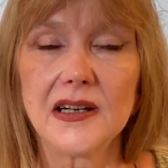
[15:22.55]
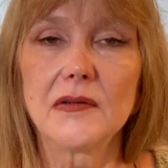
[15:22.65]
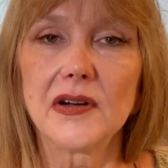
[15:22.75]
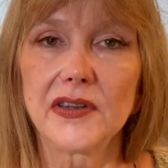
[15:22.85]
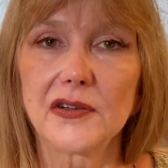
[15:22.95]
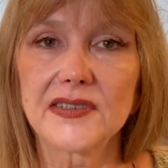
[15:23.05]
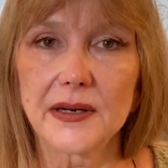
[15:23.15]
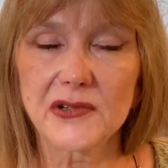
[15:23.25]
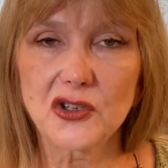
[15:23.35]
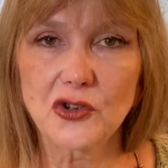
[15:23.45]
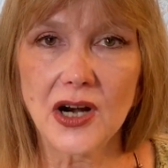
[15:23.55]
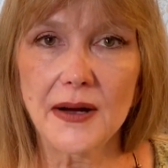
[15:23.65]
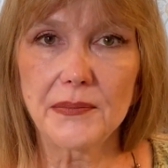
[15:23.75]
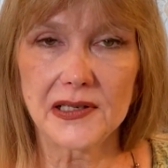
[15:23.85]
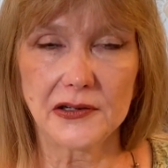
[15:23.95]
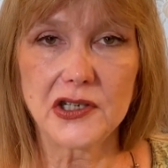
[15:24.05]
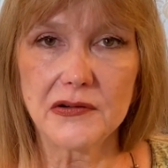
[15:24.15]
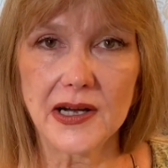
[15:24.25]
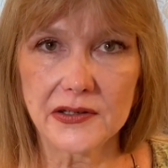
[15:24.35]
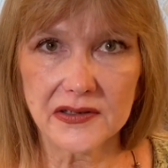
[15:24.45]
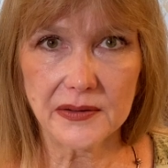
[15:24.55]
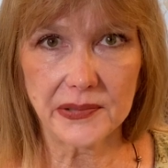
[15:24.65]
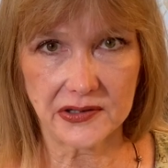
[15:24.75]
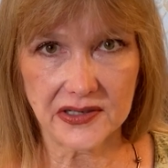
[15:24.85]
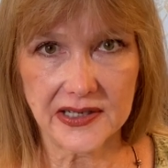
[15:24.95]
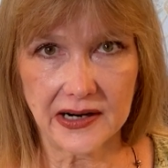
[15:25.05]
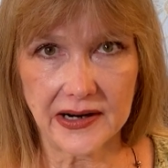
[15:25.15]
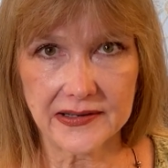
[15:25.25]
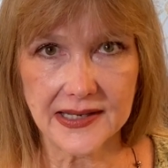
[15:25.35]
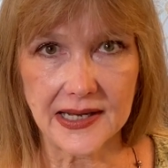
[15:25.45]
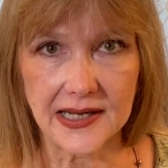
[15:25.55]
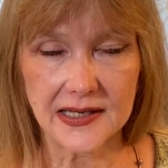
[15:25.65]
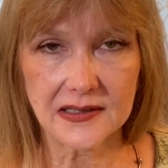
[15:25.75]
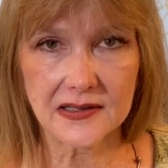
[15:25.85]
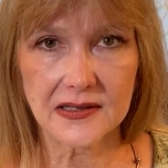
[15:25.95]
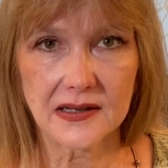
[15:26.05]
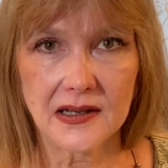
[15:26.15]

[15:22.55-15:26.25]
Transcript: When those numbers drop below 200, the person now has AIDS.